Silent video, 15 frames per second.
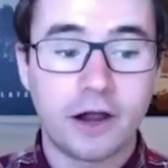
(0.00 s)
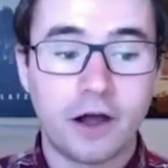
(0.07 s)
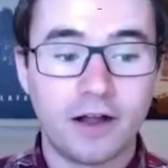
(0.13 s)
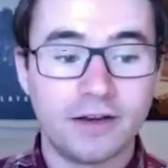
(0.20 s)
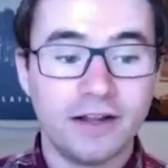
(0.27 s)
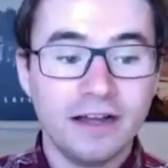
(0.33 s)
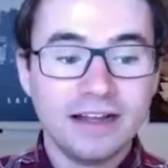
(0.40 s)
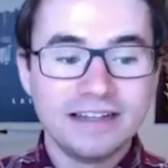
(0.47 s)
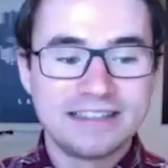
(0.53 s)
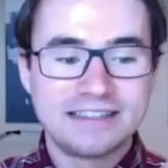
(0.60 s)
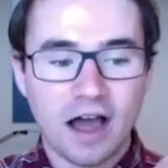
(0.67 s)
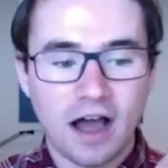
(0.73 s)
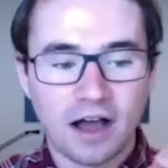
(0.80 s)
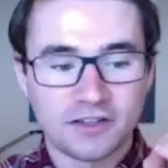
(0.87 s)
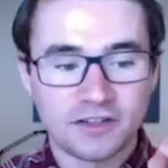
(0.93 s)
on
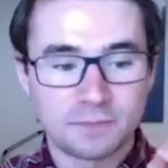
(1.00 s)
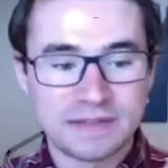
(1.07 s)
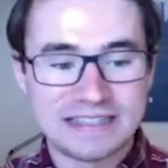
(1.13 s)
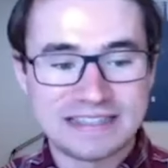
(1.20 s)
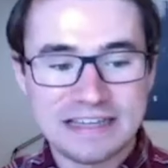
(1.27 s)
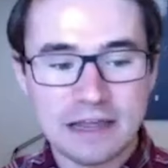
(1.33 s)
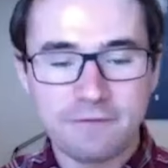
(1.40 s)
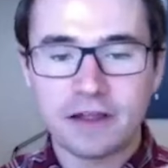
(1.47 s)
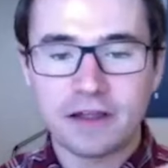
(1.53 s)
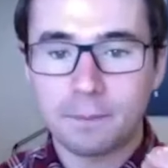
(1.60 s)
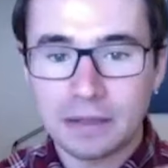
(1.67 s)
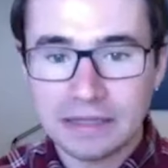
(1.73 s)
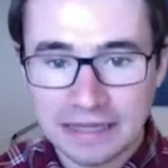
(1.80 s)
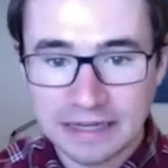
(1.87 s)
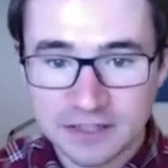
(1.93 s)
uh, specific
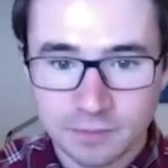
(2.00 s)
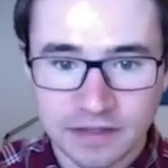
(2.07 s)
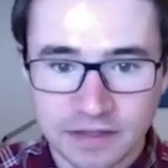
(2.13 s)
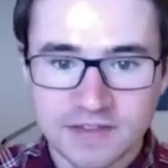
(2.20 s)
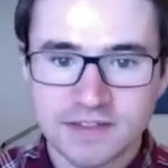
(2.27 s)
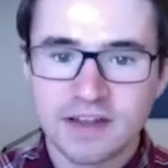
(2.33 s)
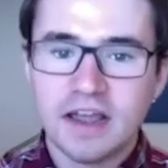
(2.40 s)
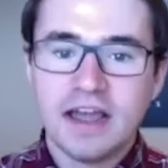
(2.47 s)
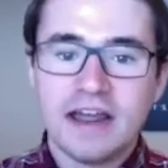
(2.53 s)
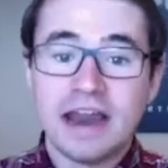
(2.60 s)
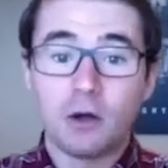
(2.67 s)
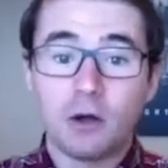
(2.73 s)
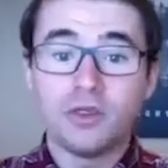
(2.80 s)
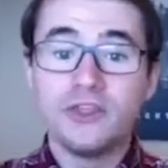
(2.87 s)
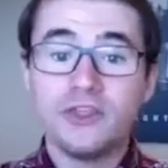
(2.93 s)
placements?
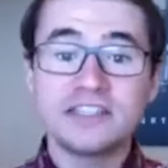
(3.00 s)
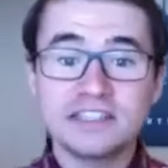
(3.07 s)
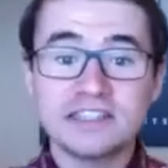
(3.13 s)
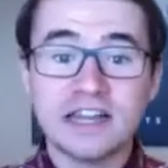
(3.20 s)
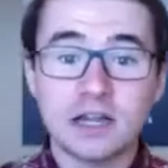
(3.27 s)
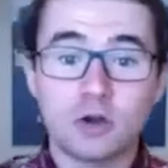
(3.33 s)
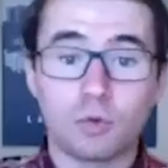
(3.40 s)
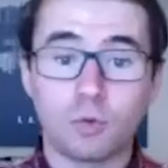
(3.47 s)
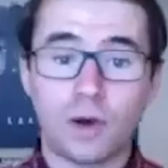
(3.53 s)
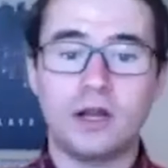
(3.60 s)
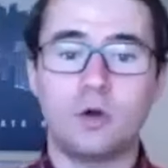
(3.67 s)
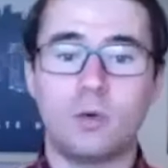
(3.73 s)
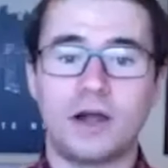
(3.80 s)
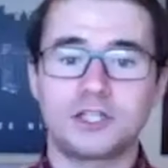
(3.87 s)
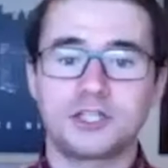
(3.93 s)
Now, this is a great
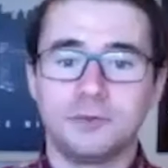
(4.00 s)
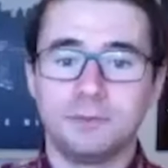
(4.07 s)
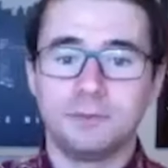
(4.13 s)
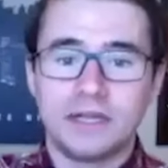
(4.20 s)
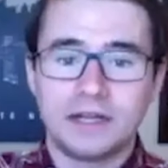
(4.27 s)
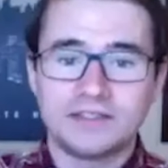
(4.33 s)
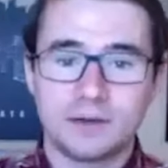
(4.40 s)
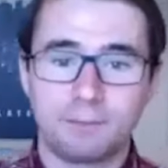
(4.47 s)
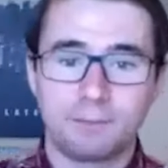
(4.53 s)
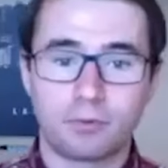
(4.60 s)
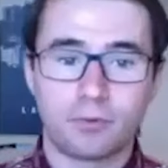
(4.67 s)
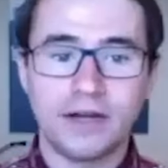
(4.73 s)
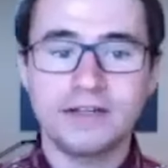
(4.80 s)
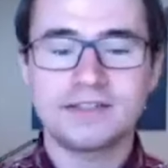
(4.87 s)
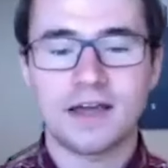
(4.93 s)
question because it
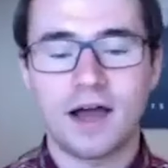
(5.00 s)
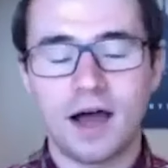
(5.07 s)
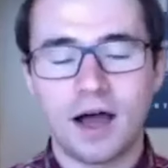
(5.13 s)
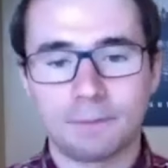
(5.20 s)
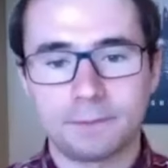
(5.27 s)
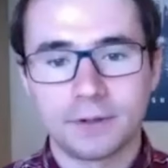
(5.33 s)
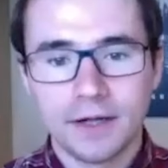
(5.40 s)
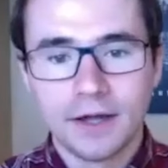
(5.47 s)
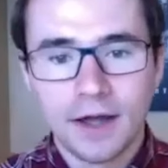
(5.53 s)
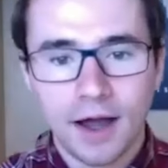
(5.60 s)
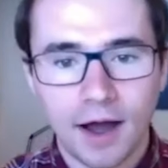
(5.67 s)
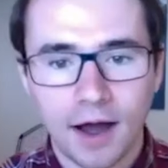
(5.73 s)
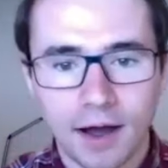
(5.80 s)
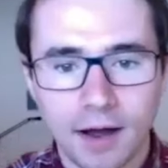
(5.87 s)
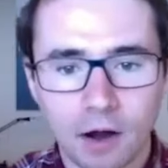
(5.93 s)
brings up
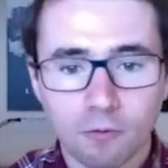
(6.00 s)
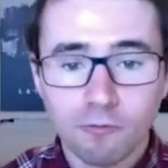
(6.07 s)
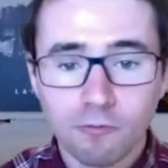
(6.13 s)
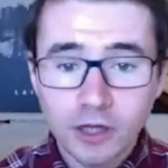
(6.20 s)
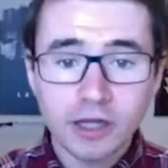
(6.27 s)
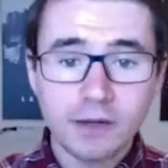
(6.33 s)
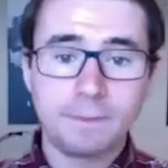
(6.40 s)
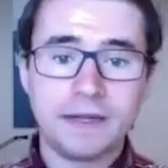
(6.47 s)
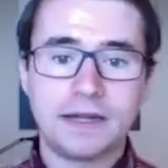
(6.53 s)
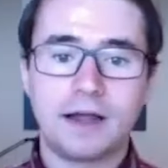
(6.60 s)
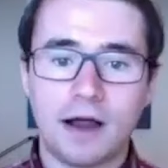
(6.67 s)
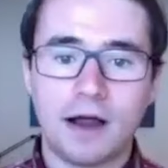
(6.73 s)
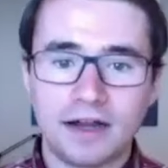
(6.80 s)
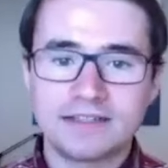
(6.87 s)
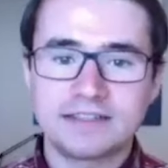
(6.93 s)
Uh, a really big
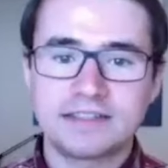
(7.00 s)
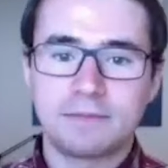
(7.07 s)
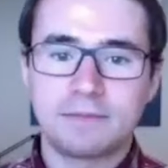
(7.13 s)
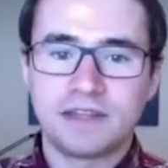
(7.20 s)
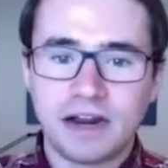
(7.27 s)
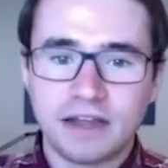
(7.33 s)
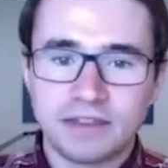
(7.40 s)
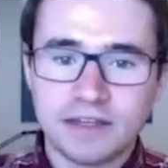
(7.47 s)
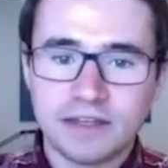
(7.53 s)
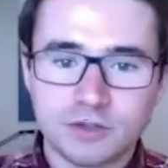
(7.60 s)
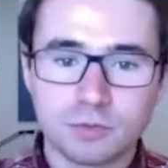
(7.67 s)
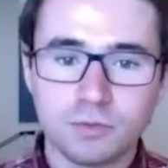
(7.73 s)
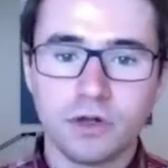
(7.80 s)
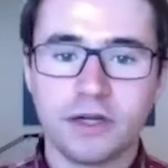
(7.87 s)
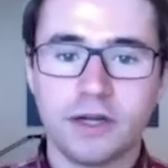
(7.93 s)
concept that I think is
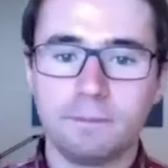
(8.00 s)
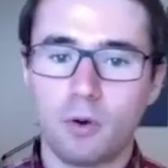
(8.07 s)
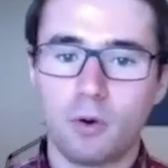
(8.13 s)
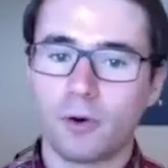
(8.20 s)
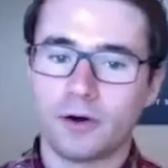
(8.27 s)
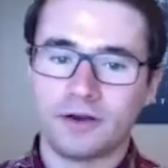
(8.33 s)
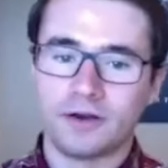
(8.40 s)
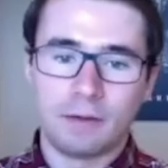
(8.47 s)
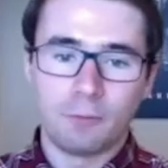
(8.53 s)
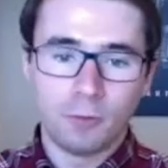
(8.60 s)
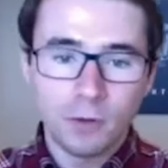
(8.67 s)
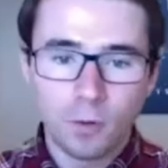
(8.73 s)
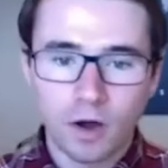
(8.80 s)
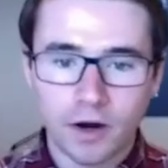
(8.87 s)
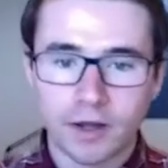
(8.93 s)
really important that we
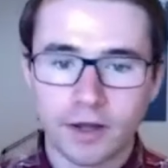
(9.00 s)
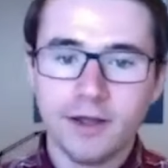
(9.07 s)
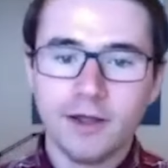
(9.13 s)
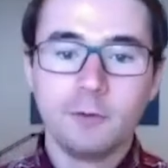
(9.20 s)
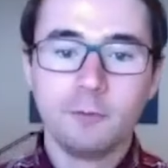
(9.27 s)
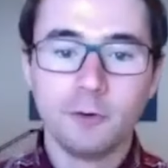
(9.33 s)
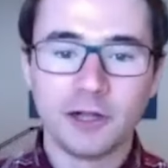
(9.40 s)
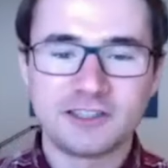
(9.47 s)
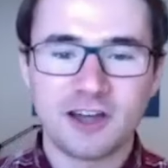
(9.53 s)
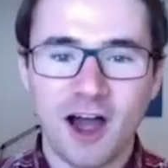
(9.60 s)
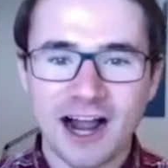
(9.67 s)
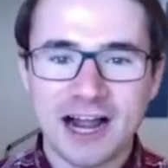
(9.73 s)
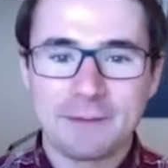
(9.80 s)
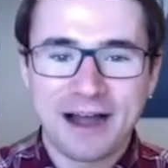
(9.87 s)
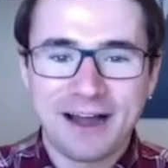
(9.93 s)
want to really
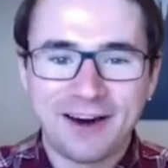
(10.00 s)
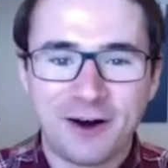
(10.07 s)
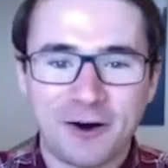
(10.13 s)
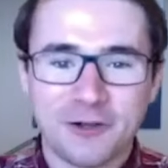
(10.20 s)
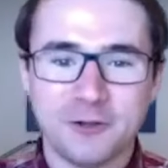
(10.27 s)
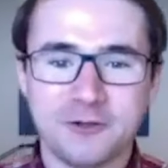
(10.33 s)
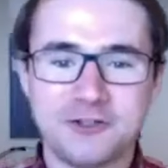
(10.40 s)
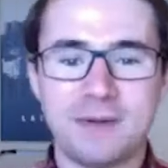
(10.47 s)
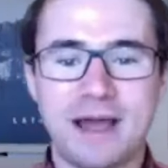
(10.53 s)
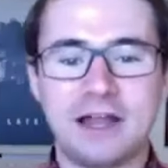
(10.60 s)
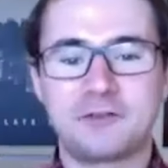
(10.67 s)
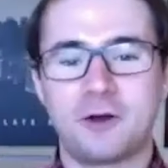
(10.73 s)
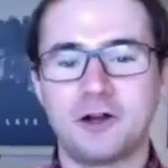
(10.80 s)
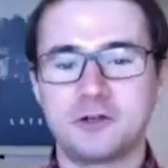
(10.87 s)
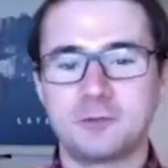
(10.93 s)
talk about in our YouTube ads
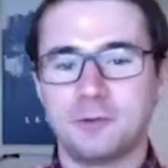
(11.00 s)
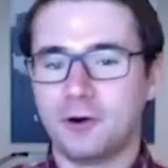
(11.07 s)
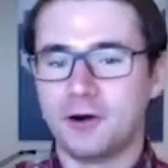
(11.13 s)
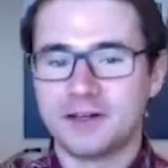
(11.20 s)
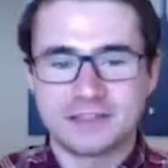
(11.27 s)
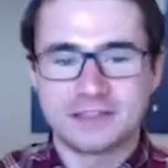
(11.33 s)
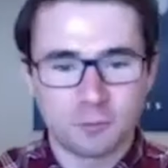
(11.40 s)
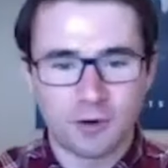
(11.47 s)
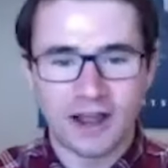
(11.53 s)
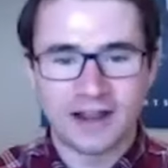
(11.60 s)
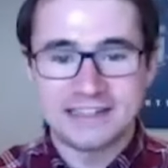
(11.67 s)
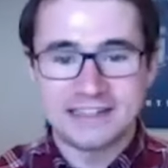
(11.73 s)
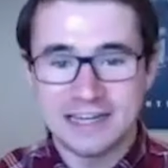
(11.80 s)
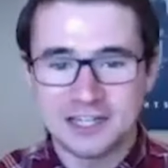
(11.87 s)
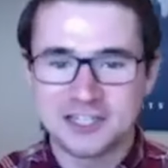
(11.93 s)
for entrepreneurs. This is what I
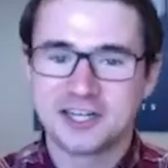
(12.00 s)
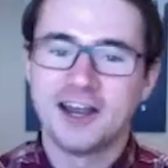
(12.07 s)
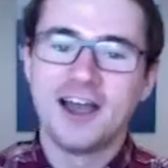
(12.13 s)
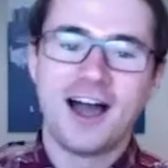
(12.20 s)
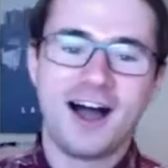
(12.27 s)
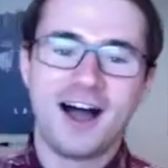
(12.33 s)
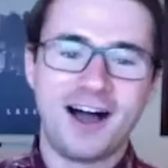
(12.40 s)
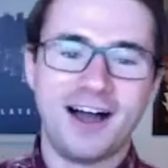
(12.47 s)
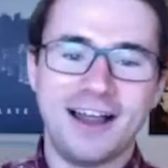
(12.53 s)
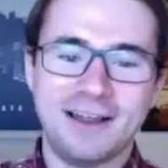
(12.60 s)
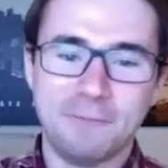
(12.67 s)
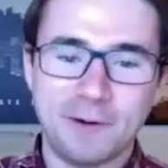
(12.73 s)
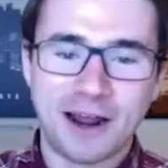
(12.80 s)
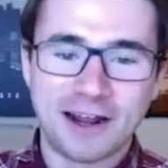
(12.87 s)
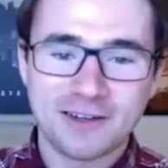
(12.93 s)
teach uh,
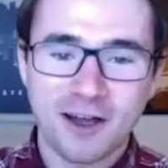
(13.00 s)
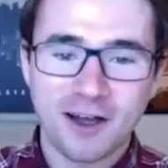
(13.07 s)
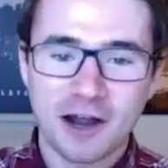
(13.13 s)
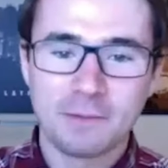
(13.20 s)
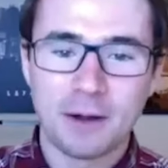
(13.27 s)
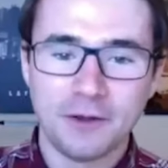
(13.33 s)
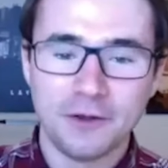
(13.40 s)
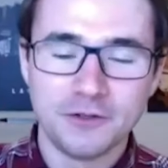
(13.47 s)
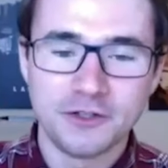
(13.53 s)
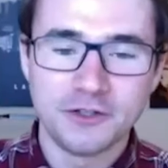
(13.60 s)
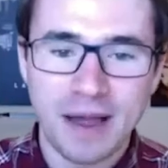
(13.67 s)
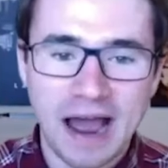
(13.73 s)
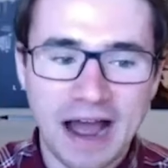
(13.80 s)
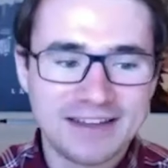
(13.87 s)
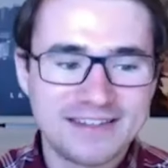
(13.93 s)
when I talk about YouTube
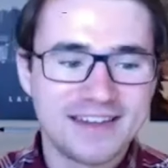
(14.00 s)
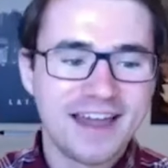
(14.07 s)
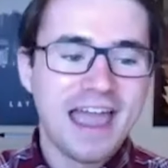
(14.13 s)
ads.